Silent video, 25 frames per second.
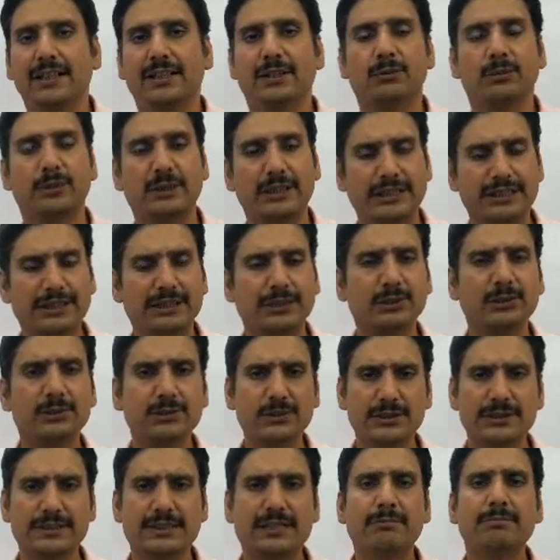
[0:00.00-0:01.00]
we'll
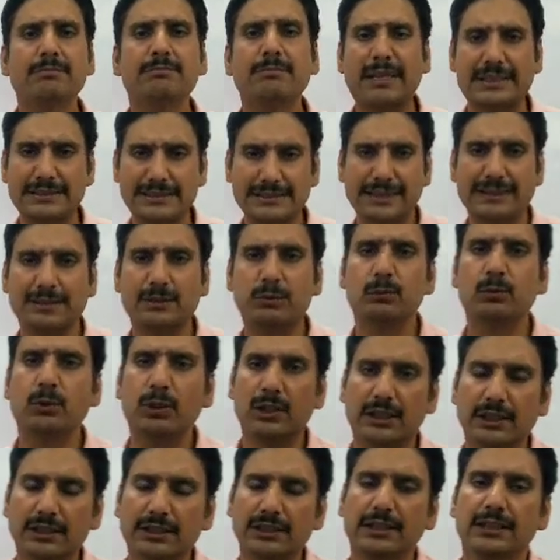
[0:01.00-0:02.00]
do some basic
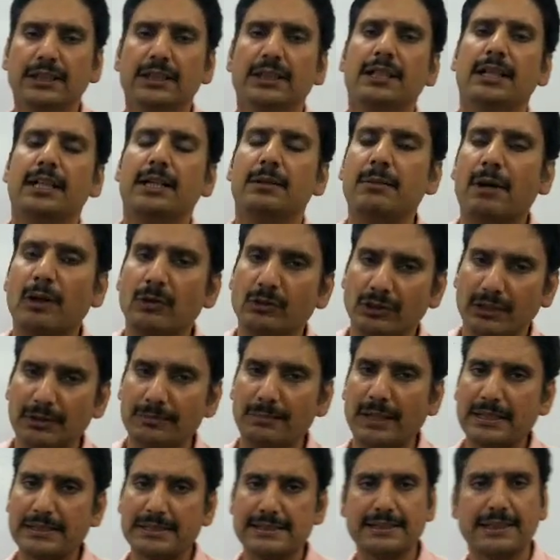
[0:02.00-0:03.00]
work about
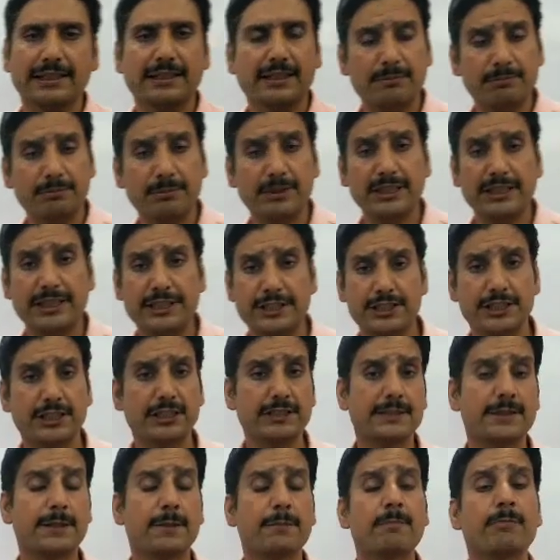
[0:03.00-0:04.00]
capacitor
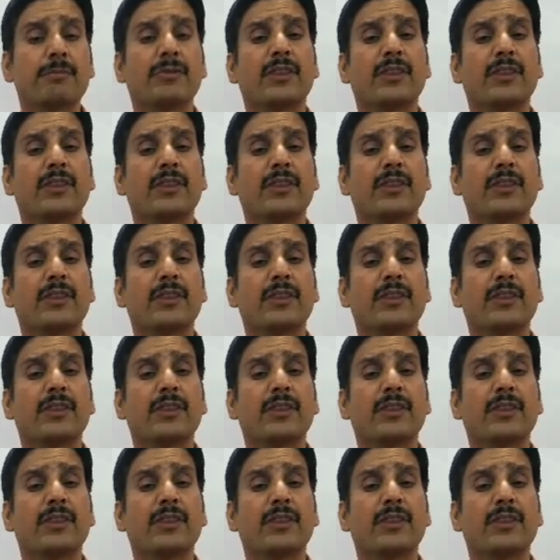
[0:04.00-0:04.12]
combinations,